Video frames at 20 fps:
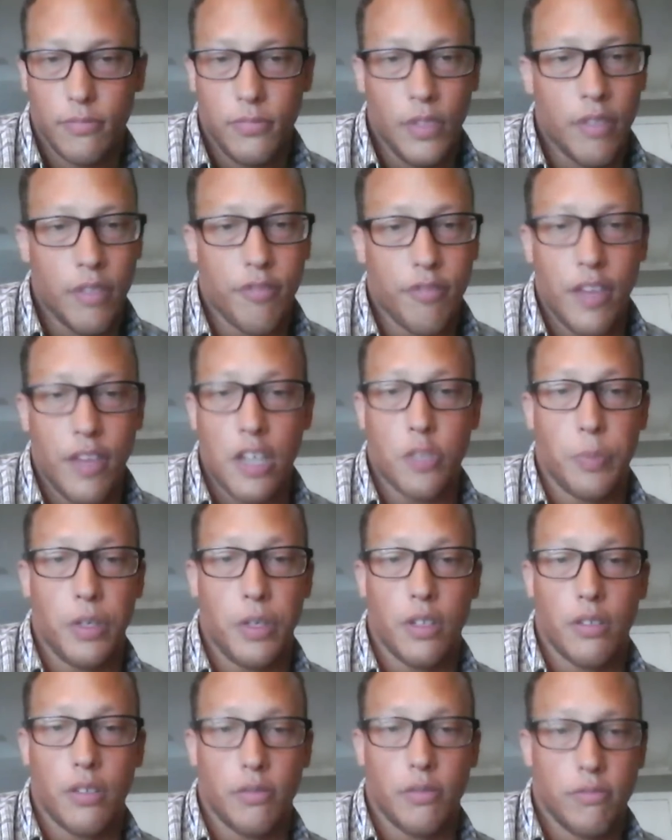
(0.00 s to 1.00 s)

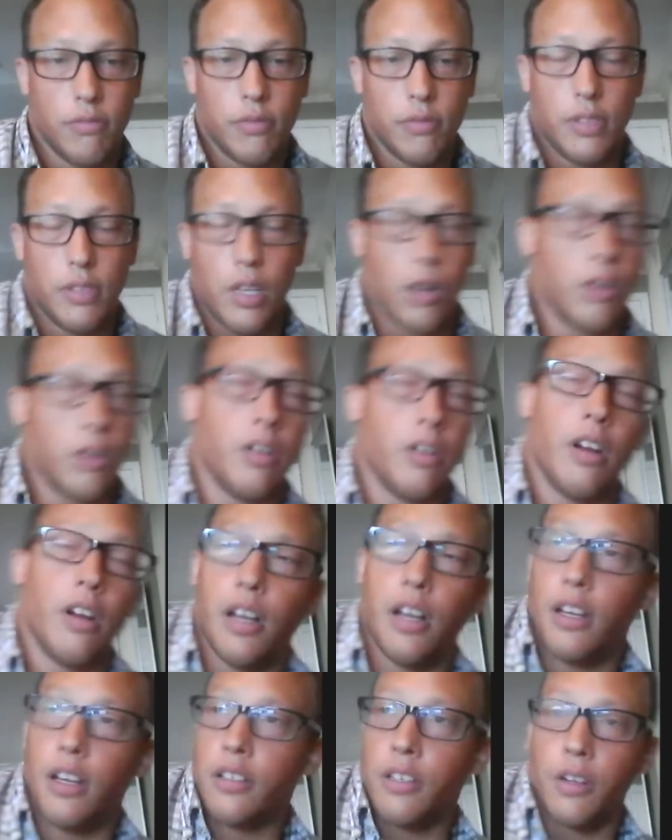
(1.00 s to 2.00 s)
Facebook, or
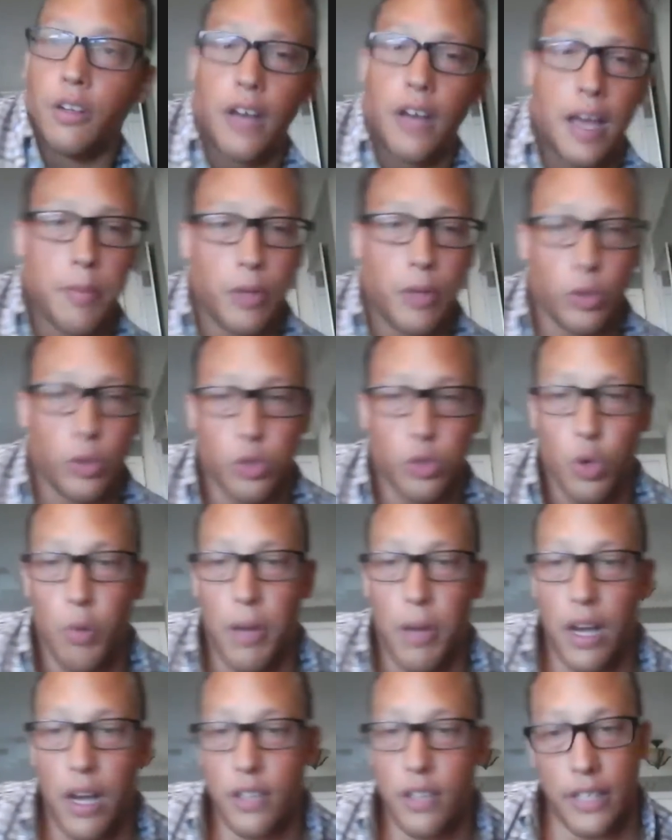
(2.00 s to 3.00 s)
IBO
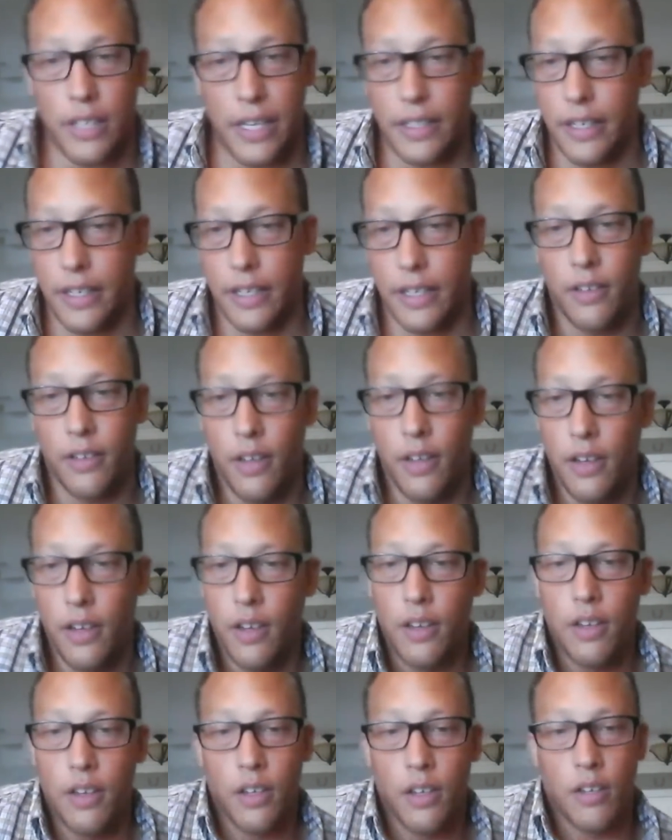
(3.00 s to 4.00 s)
Toolbox, LinkedIn,
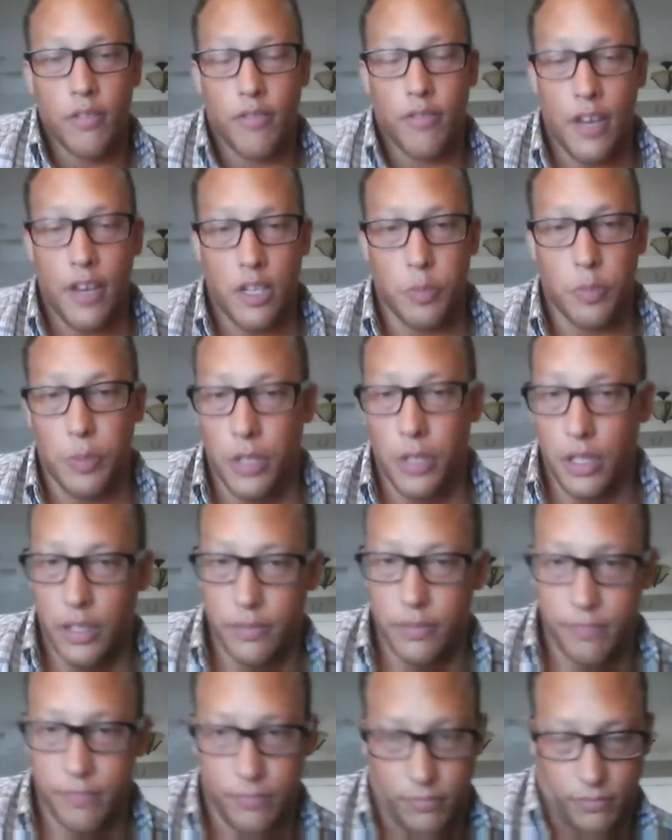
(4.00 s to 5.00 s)
Facebook,
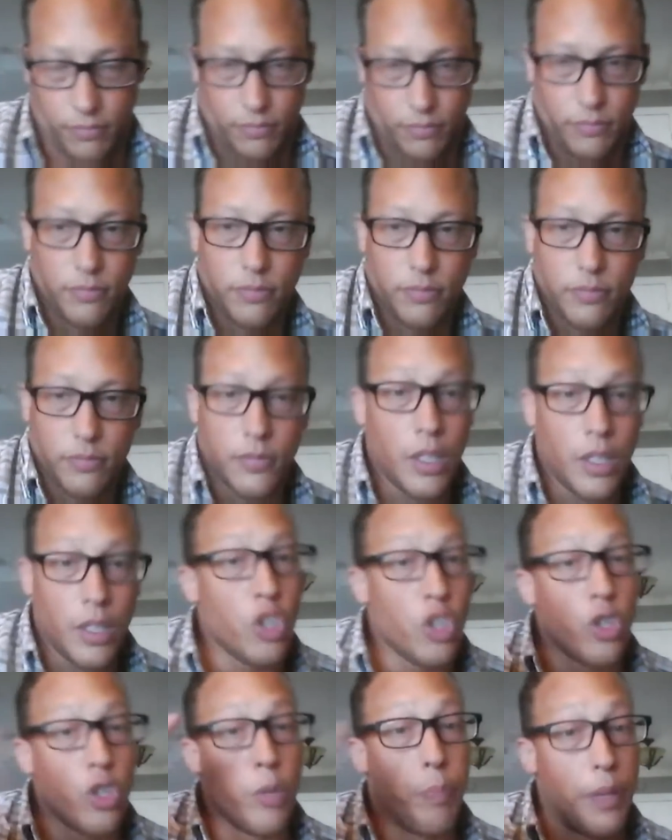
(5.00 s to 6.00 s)

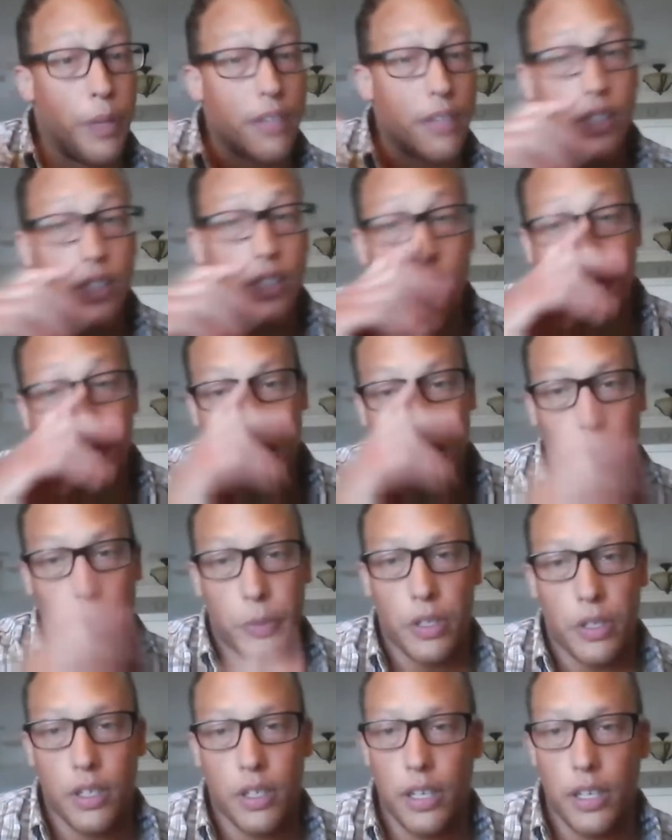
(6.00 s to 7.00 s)
your business
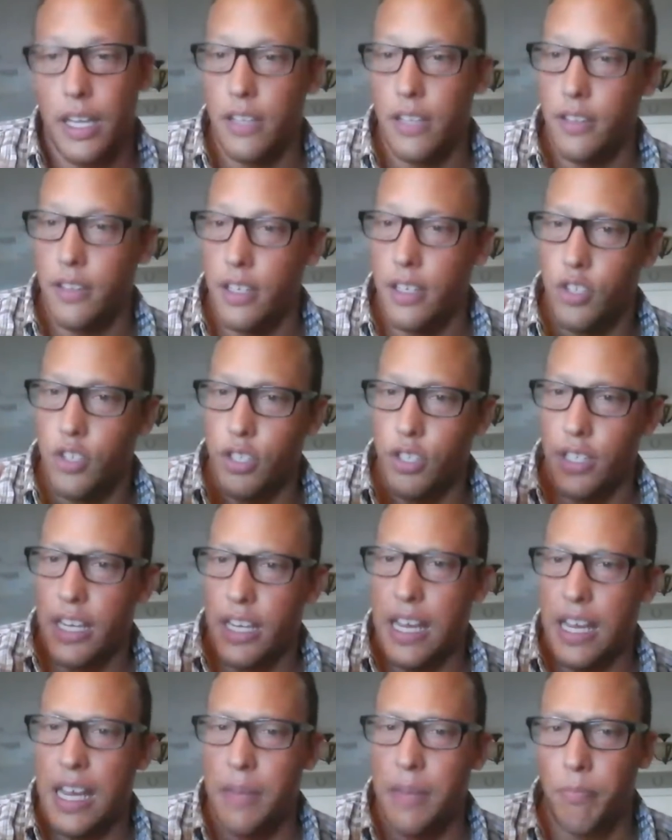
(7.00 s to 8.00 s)
Facebook, and then just
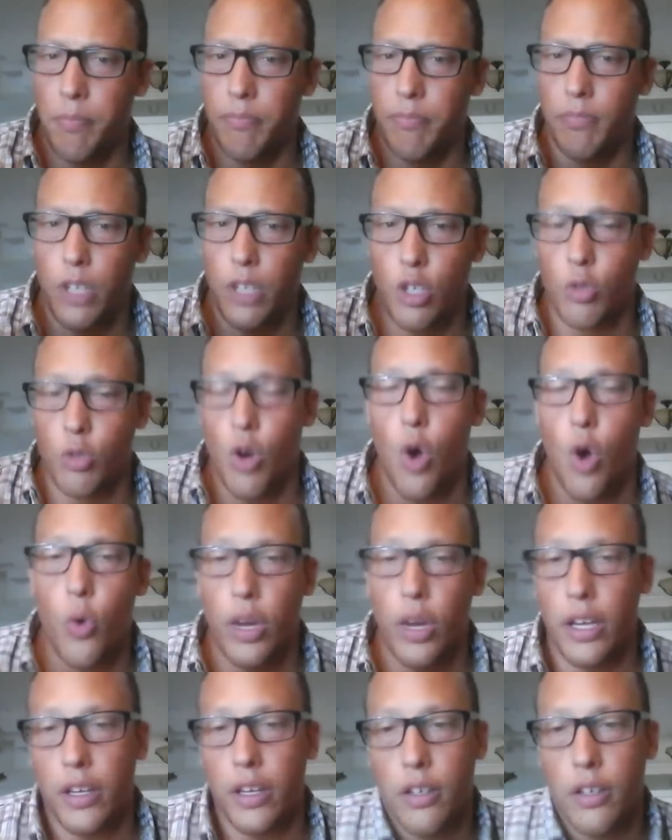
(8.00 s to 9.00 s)
keep
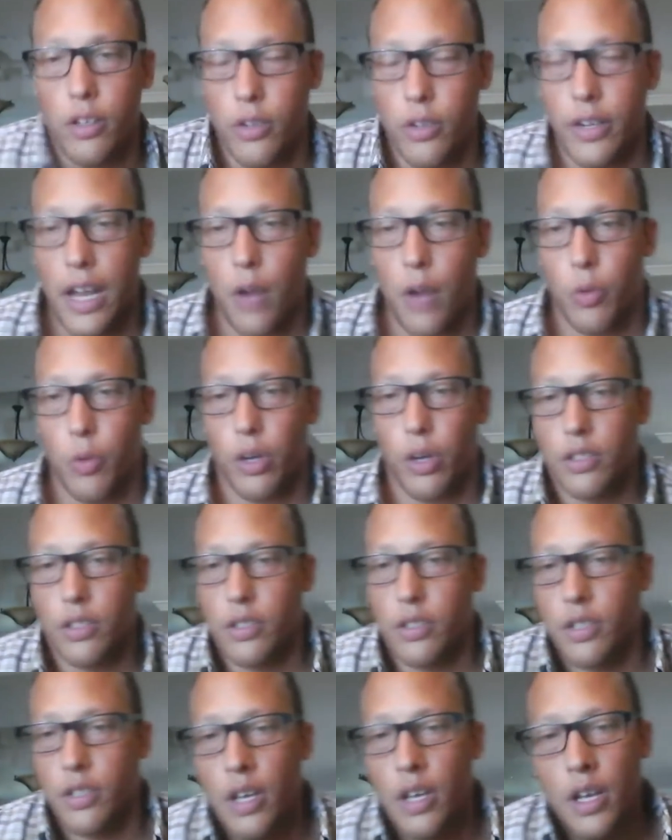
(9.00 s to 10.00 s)
growing your
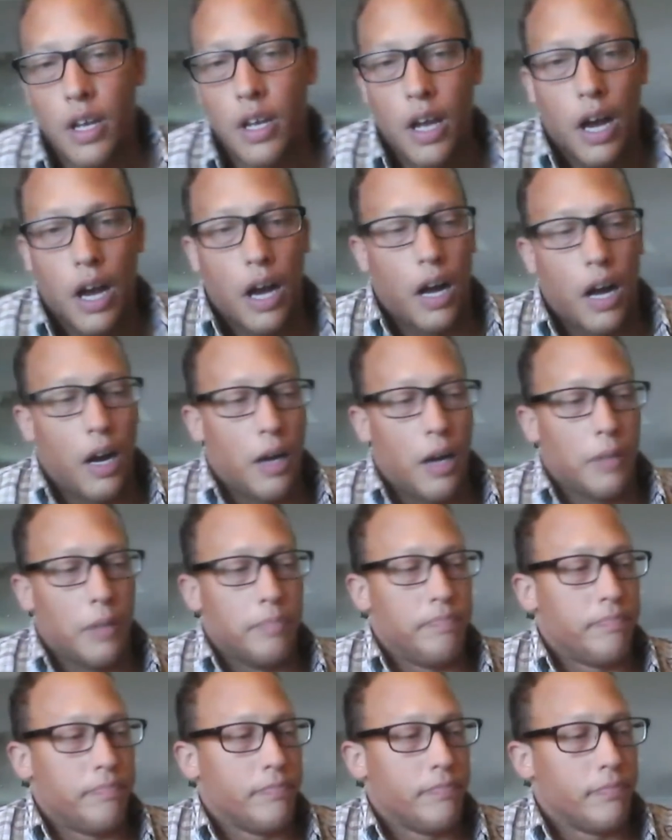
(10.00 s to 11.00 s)
networks.
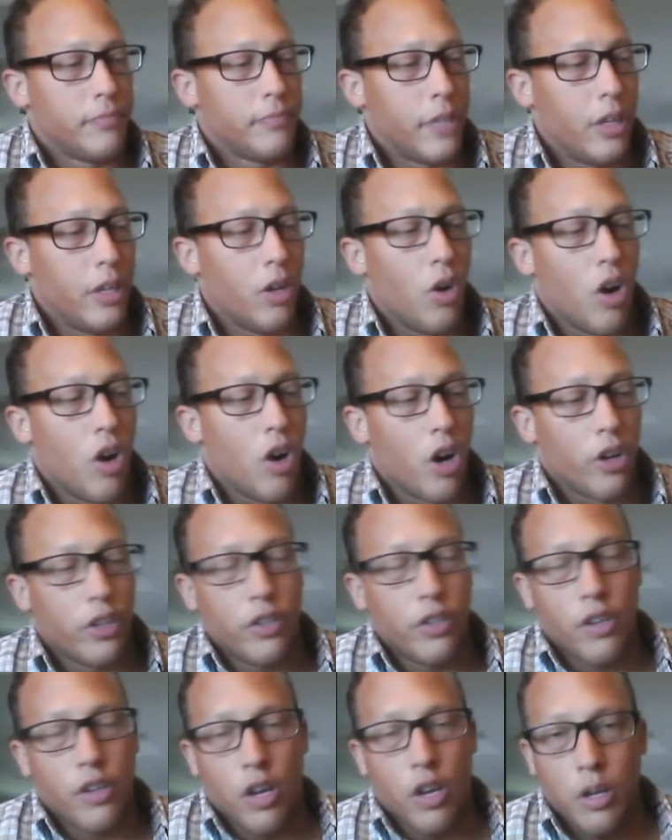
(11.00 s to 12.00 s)
Are
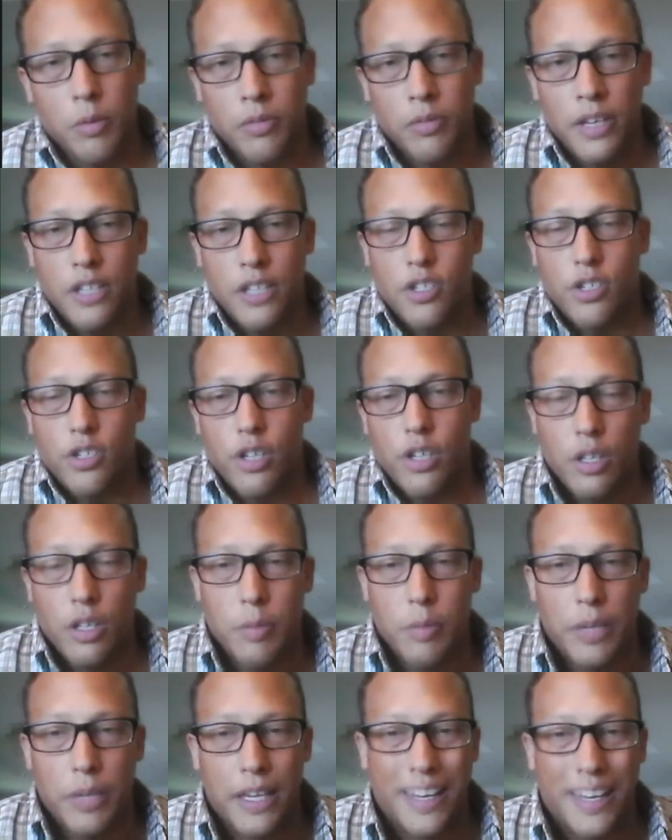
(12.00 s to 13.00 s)
you going to necessarily
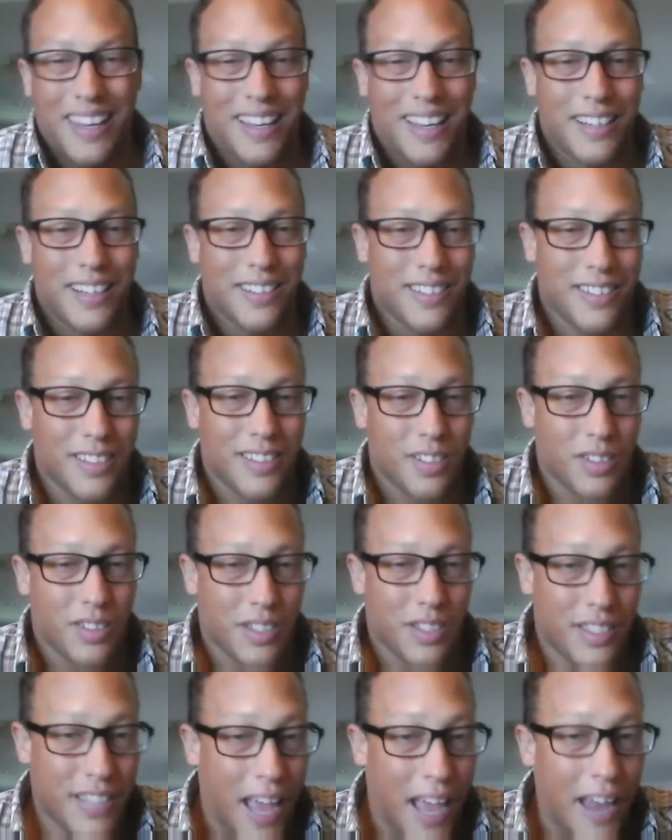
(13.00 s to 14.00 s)
be getting
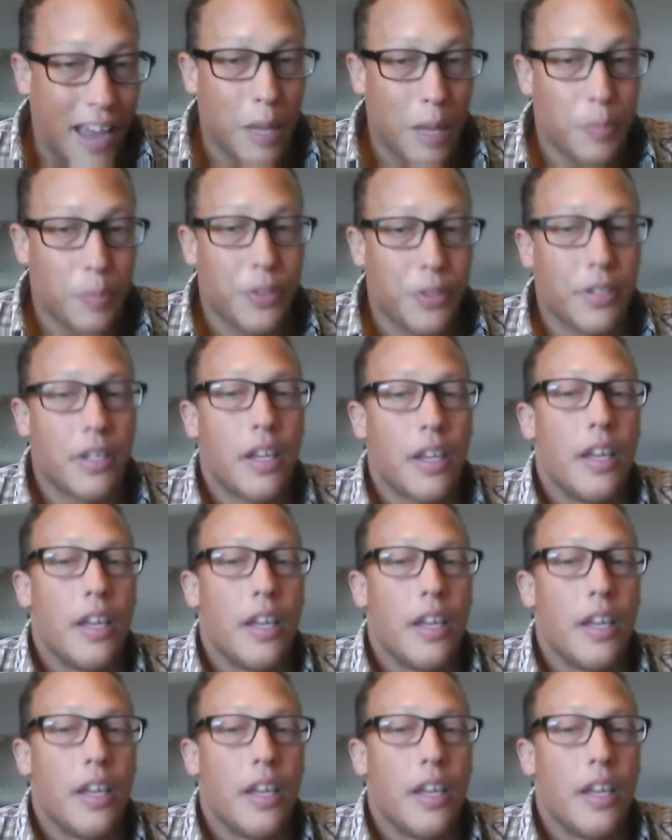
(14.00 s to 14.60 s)
signups?